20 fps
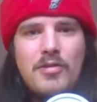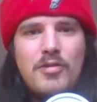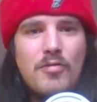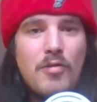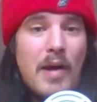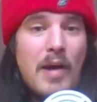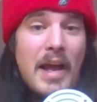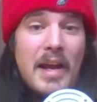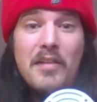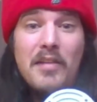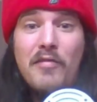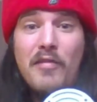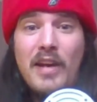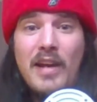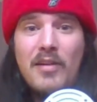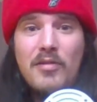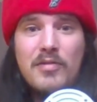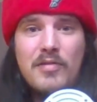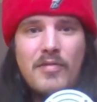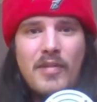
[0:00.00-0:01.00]
or anything
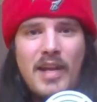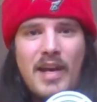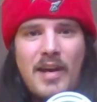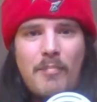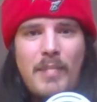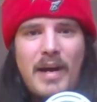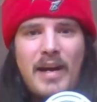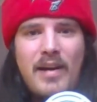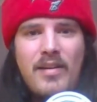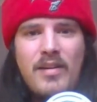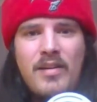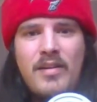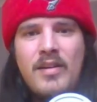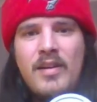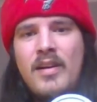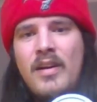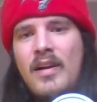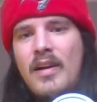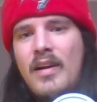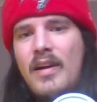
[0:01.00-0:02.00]
else for that matter.
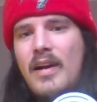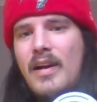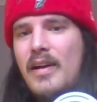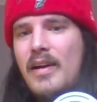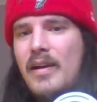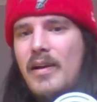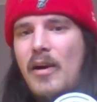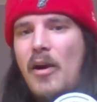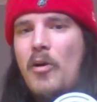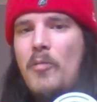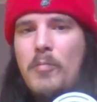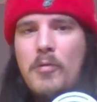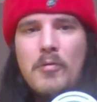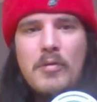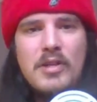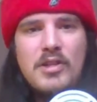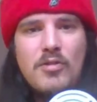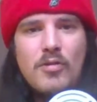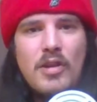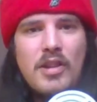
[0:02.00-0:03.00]
Hope you
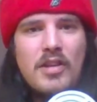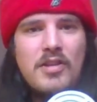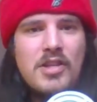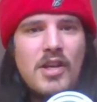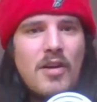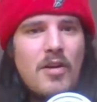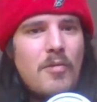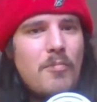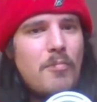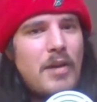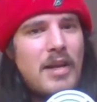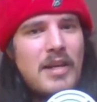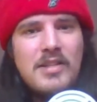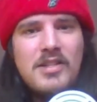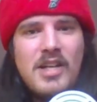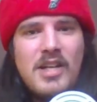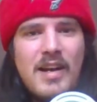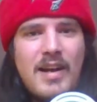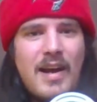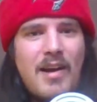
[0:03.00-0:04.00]
enjoyed the show. Please
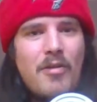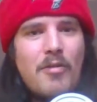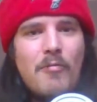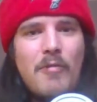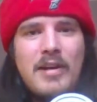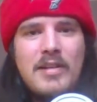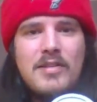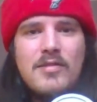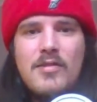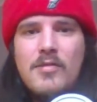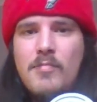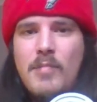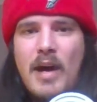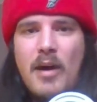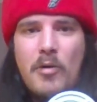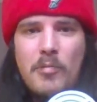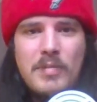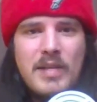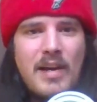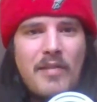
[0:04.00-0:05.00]
check out the rest of them.
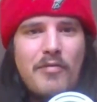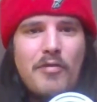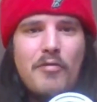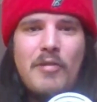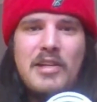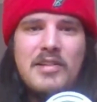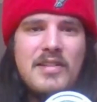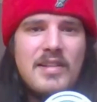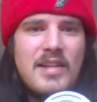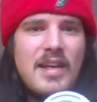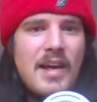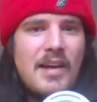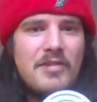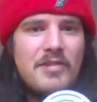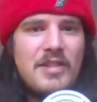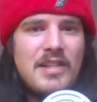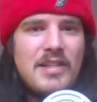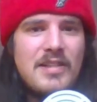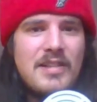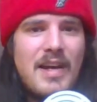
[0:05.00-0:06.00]
Hope to have the rest of the
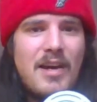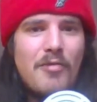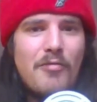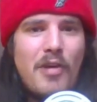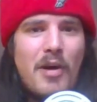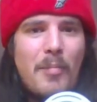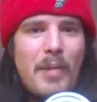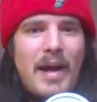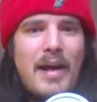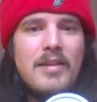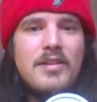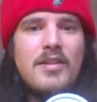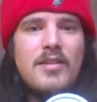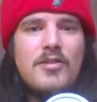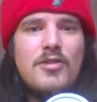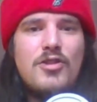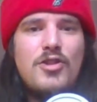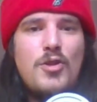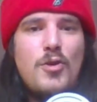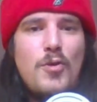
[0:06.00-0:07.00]
NFC South up as
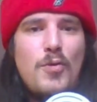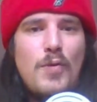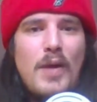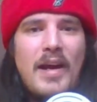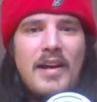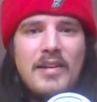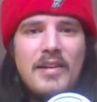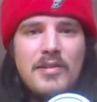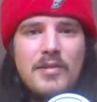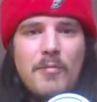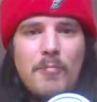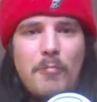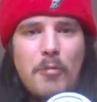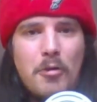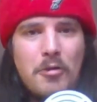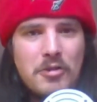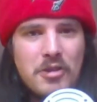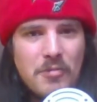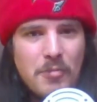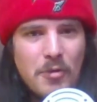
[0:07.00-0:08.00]
soon as
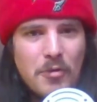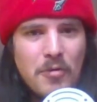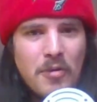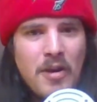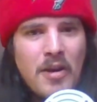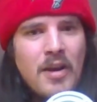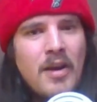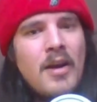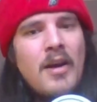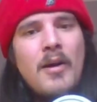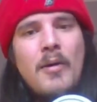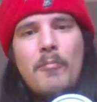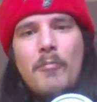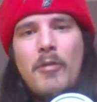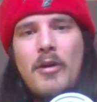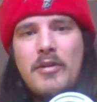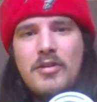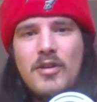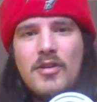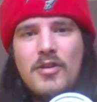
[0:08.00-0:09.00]
possible.
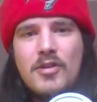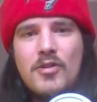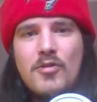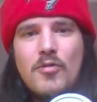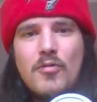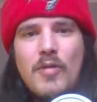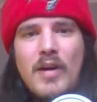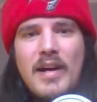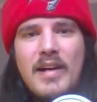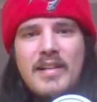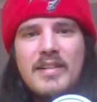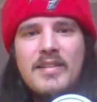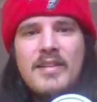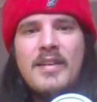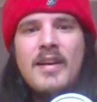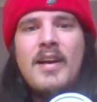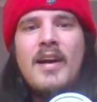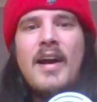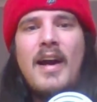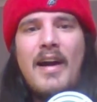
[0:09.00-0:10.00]
Pleasure as always.
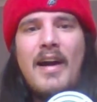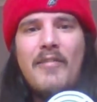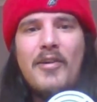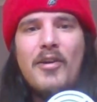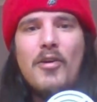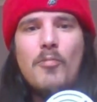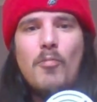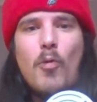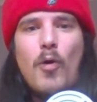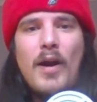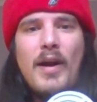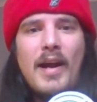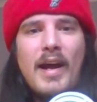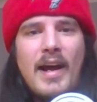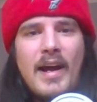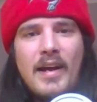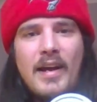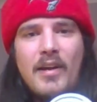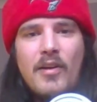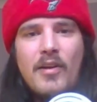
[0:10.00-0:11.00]
Have a good one
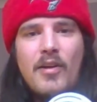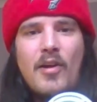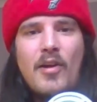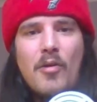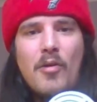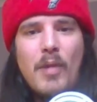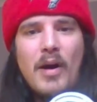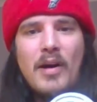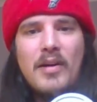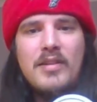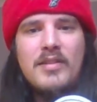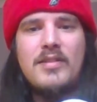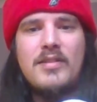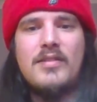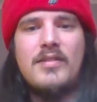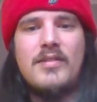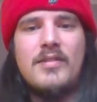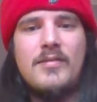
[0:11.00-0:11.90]
and go Bucks.